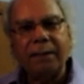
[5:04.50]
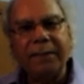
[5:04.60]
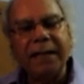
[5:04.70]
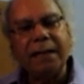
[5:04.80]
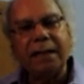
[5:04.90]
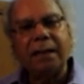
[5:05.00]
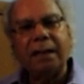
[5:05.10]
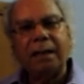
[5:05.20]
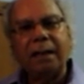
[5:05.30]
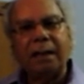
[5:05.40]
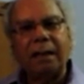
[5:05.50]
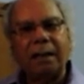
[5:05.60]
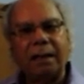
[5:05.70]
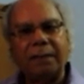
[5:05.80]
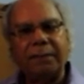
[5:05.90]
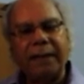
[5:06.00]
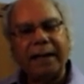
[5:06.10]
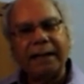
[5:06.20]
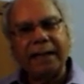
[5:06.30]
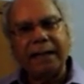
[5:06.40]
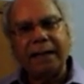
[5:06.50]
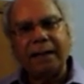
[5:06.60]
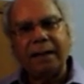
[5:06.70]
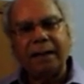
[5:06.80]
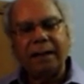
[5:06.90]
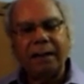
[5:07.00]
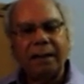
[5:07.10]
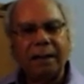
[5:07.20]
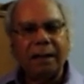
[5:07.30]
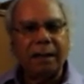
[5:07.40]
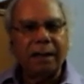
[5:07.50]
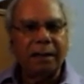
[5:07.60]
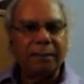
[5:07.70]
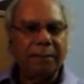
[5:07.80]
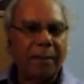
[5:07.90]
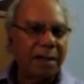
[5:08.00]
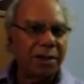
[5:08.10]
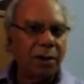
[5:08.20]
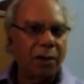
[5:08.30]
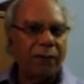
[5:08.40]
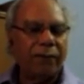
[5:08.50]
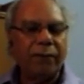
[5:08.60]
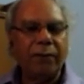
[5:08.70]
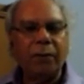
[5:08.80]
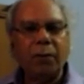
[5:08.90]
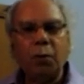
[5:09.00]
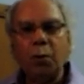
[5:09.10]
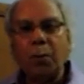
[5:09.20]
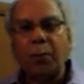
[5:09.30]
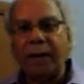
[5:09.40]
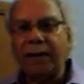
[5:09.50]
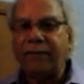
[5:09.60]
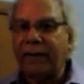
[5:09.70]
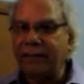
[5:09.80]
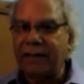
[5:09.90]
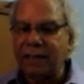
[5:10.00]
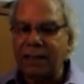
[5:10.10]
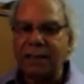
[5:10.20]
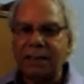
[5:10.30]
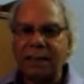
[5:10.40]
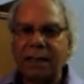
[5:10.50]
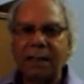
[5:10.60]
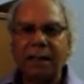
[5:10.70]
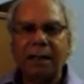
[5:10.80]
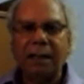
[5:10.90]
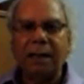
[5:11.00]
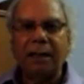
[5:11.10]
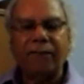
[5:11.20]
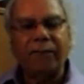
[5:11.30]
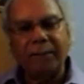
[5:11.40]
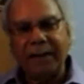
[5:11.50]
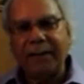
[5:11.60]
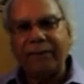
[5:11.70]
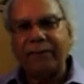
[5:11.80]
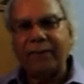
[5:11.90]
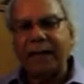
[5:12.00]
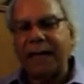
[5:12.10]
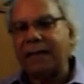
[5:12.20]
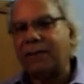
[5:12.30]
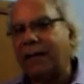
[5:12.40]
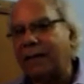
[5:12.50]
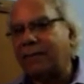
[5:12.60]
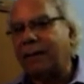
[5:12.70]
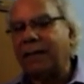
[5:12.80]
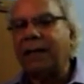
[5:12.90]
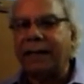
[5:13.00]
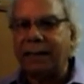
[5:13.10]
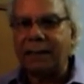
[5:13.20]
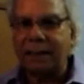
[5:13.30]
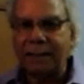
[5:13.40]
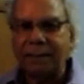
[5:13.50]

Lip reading: be at a margin of 2.5 inches from left as well as from the right.